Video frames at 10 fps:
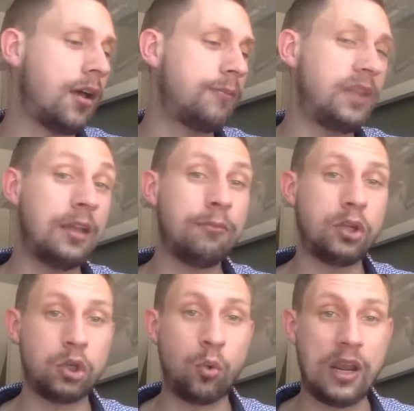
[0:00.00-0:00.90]
in
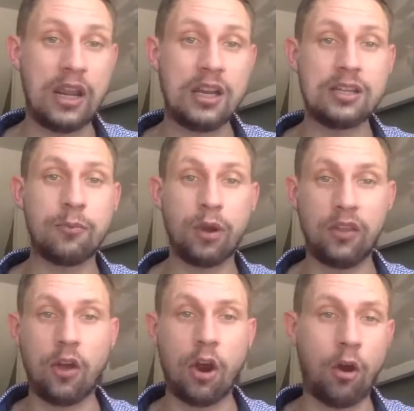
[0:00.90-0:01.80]
between to bring
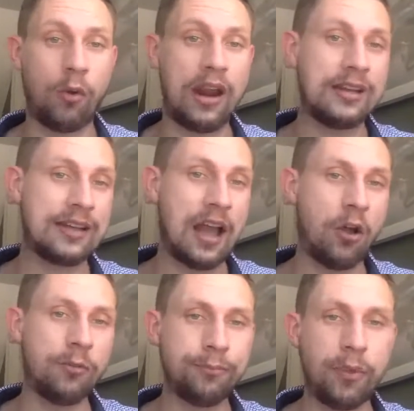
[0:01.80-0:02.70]
the heart rate
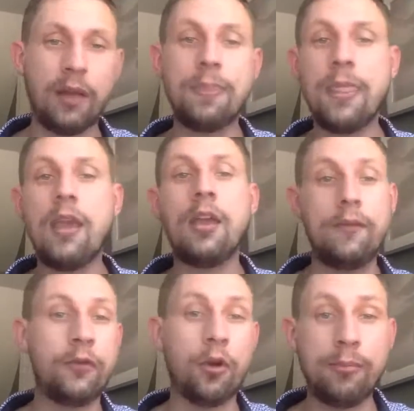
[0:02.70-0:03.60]
down. But
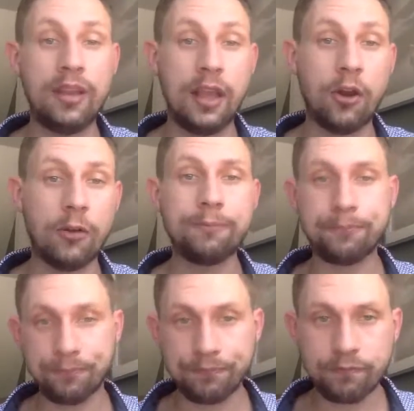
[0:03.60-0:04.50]
if you're a beginner,
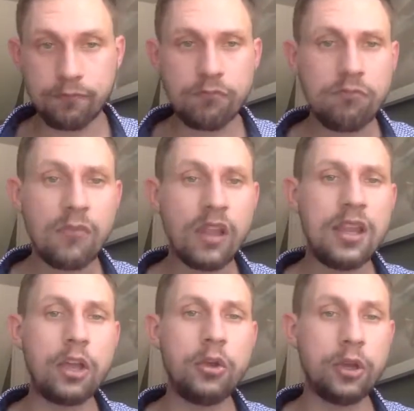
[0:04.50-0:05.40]

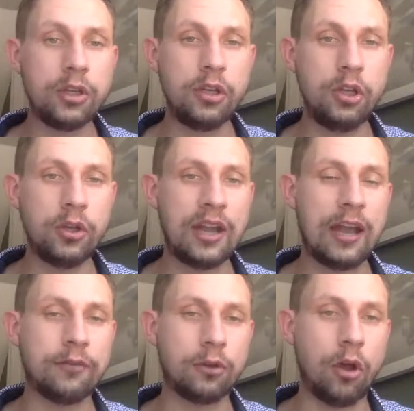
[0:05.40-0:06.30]
yeah, you can
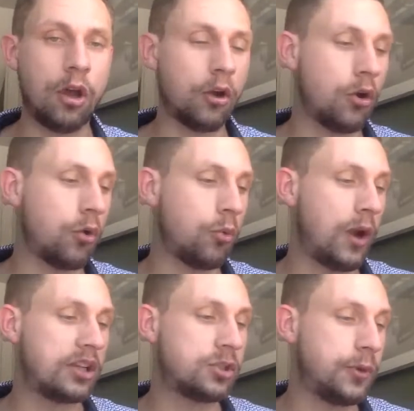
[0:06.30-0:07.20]
have the longer
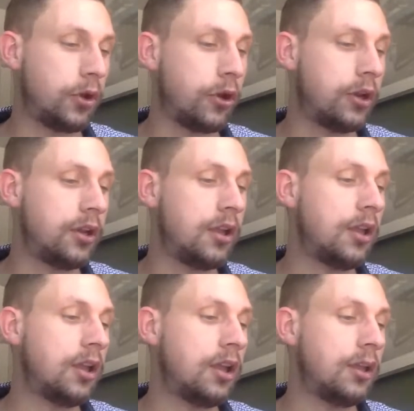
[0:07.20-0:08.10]
rest period
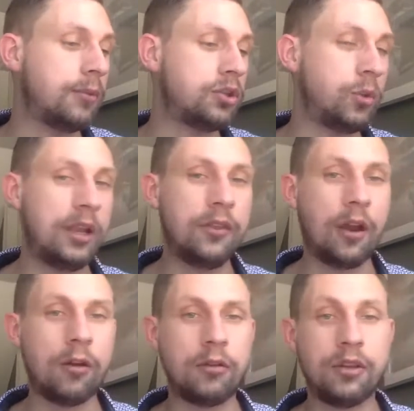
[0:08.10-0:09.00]
in between
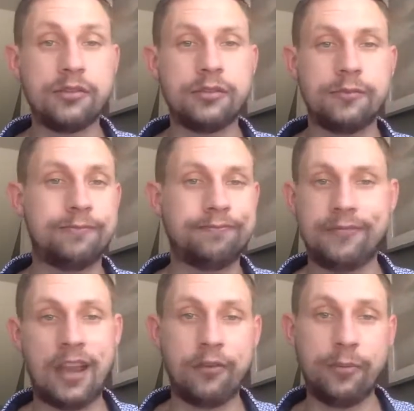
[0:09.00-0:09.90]
there, because
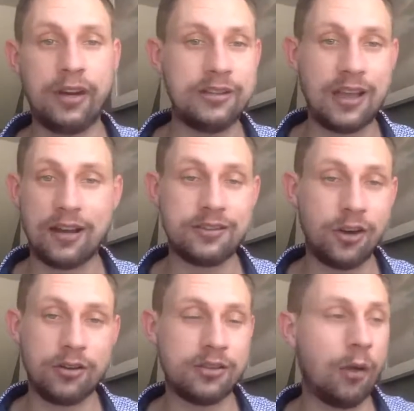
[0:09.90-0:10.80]
everybody's got to
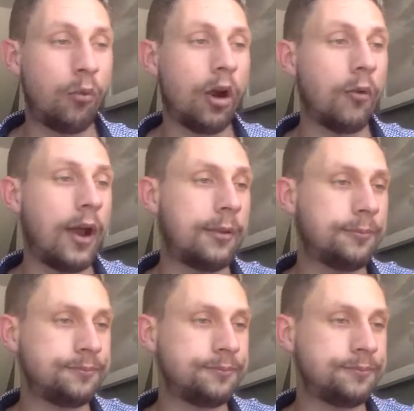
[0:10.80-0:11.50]
start somewhere, right?